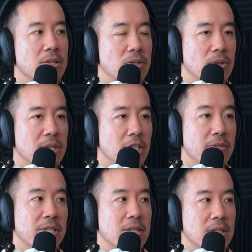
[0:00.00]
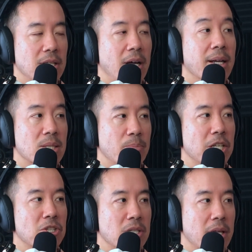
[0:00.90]
to services like
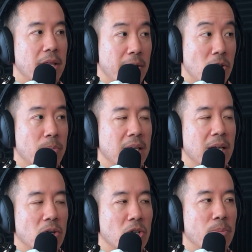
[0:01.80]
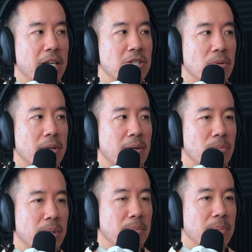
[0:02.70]
speech therapy and occupational
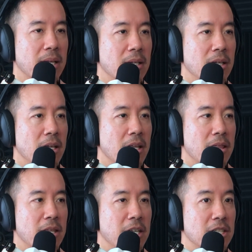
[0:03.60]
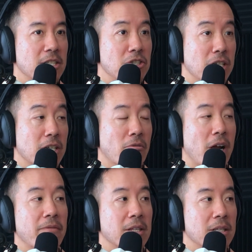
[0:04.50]
therapy, but they're just
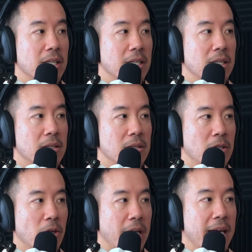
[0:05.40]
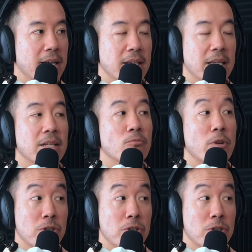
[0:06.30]
geographically located in